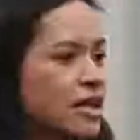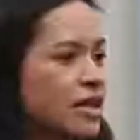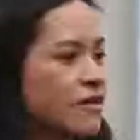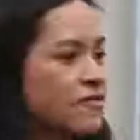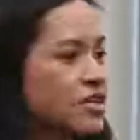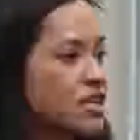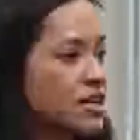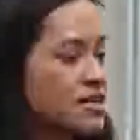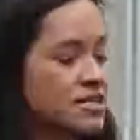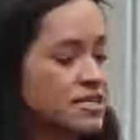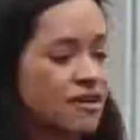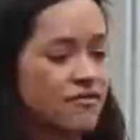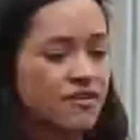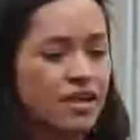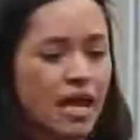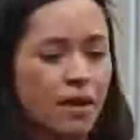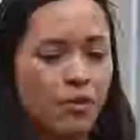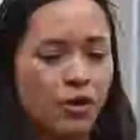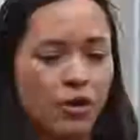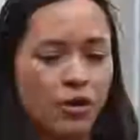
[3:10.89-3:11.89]
They lived in unsafe
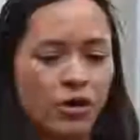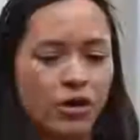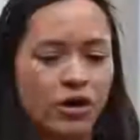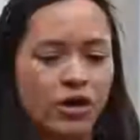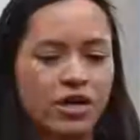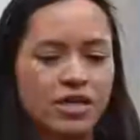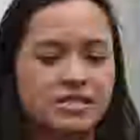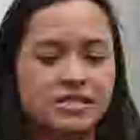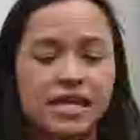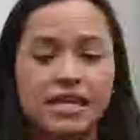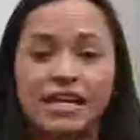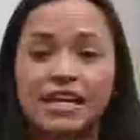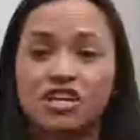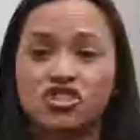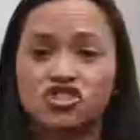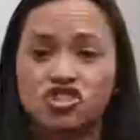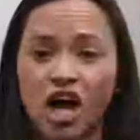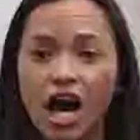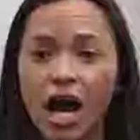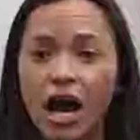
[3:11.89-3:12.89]
neighborhoods. They
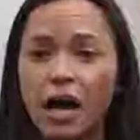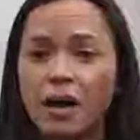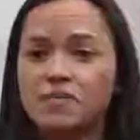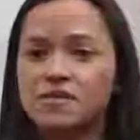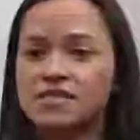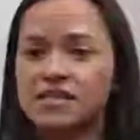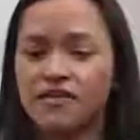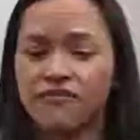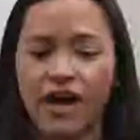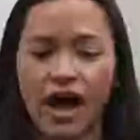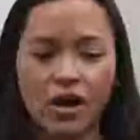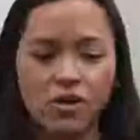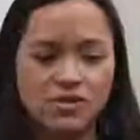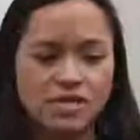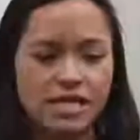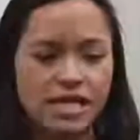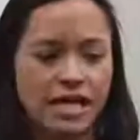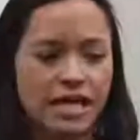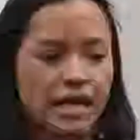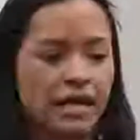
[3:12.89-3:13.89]
needed jobs, safe
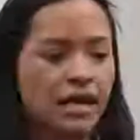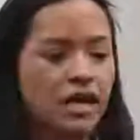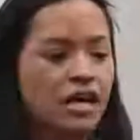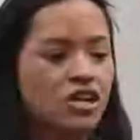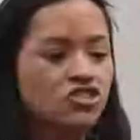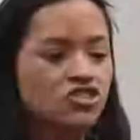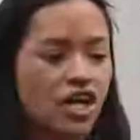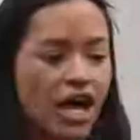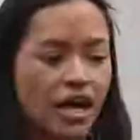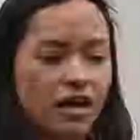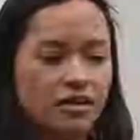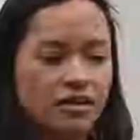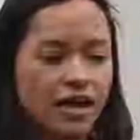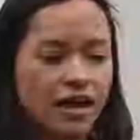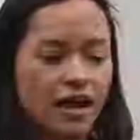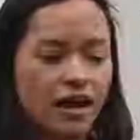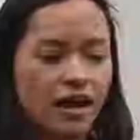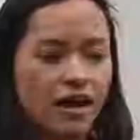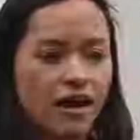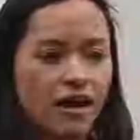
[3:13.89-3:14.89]
housing,
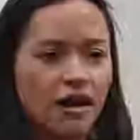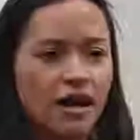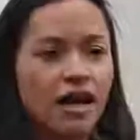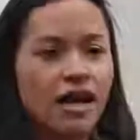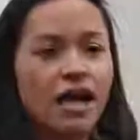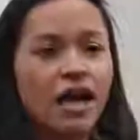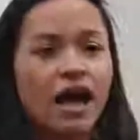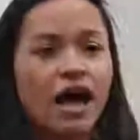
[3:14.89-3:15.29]
childcare.